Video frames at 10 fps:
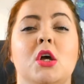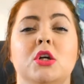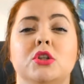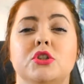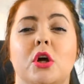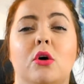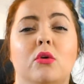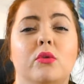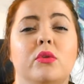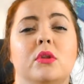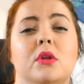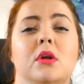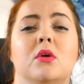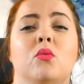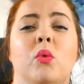So
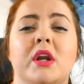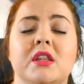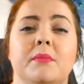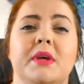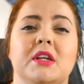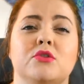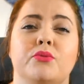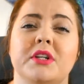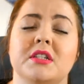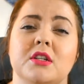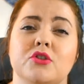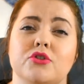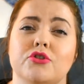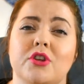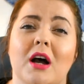one of the biggest reasons
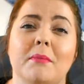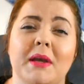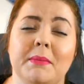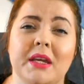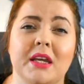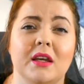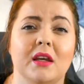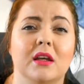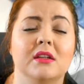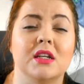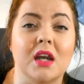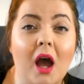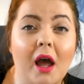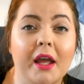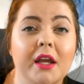your shop may be
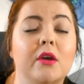denied